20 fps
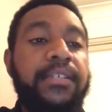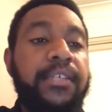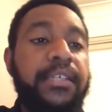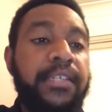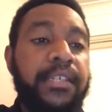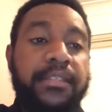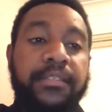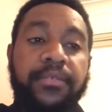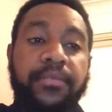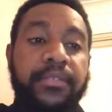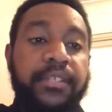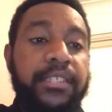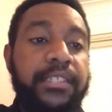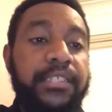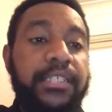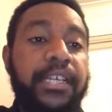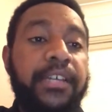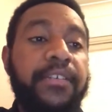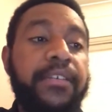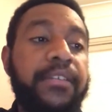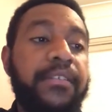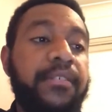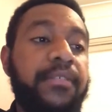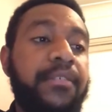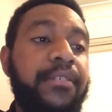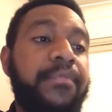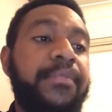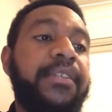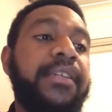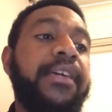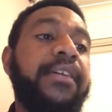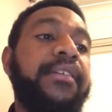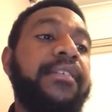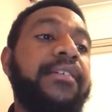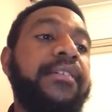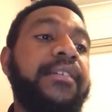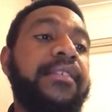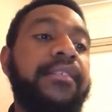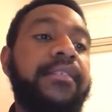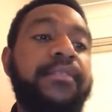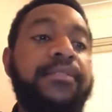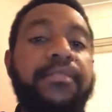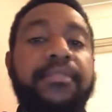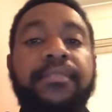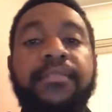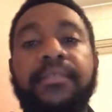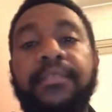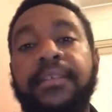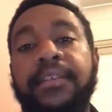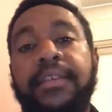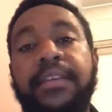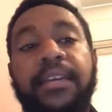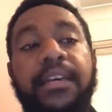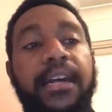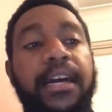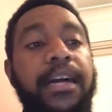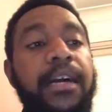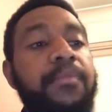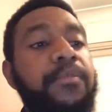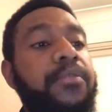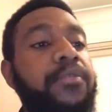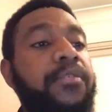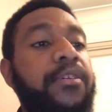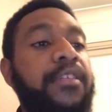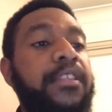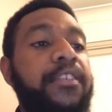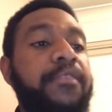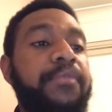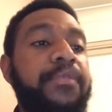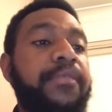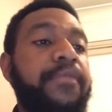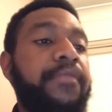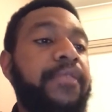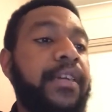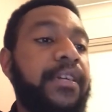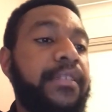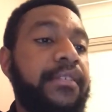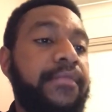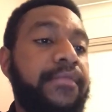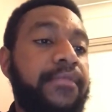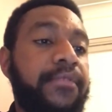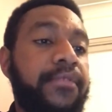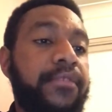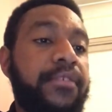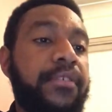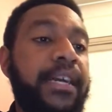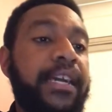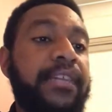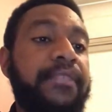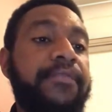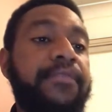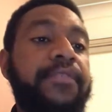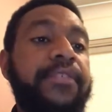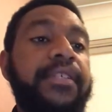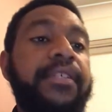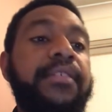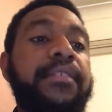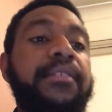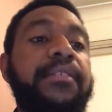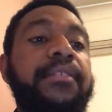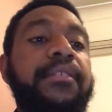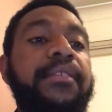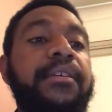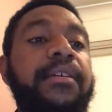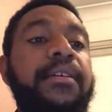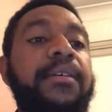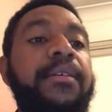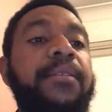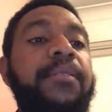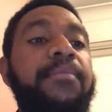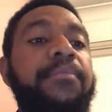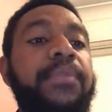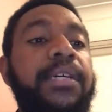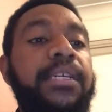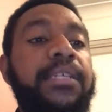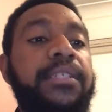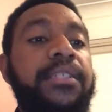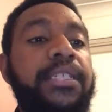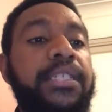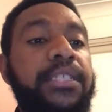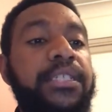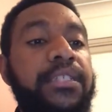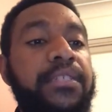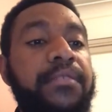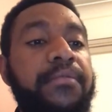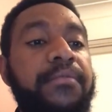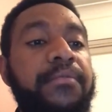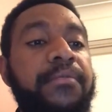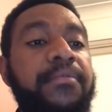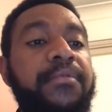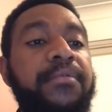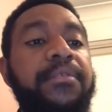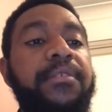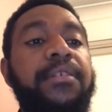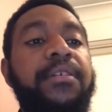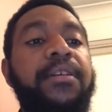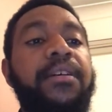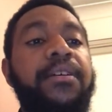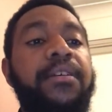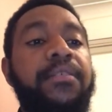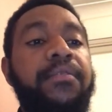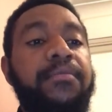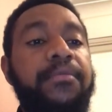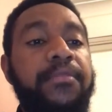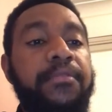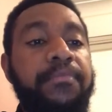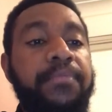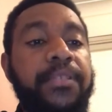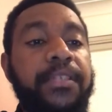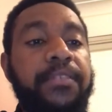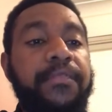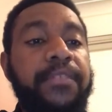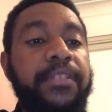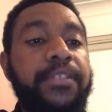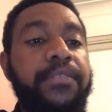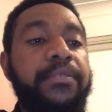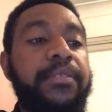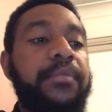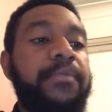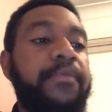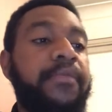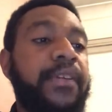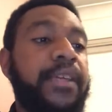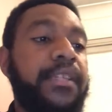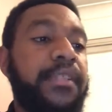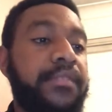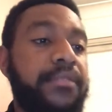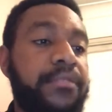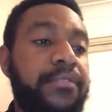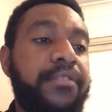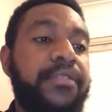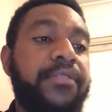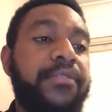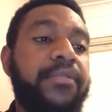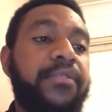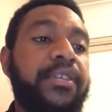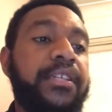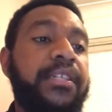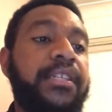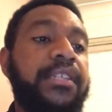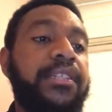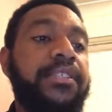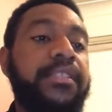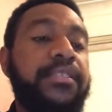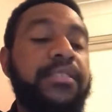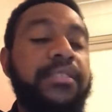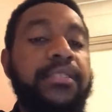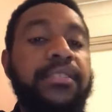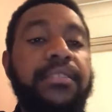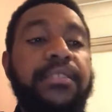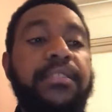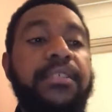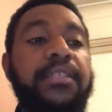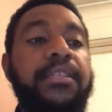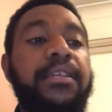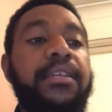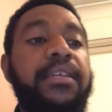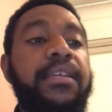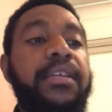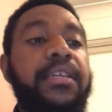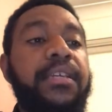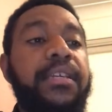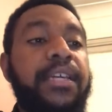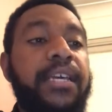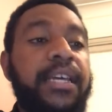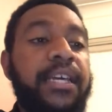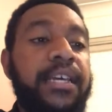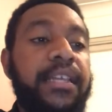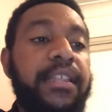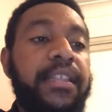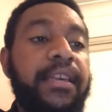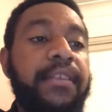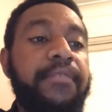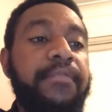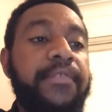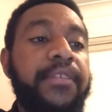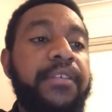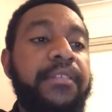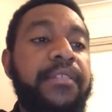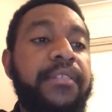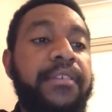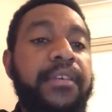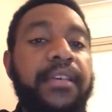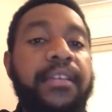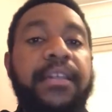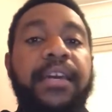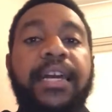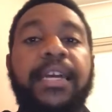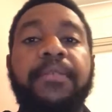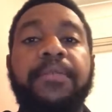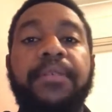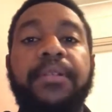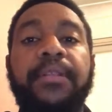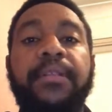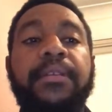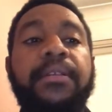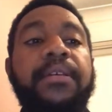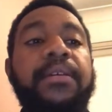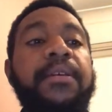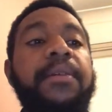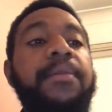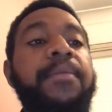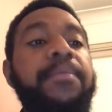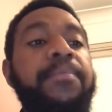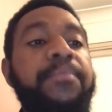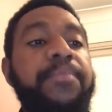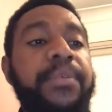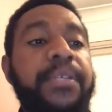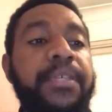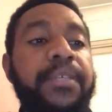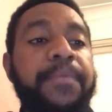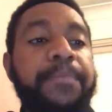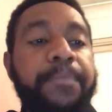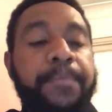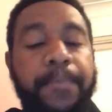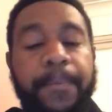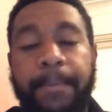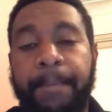including sharing the common idea that you all have been fighting for. I feel my addition would be of extreme value to the organization, and I feel that I will be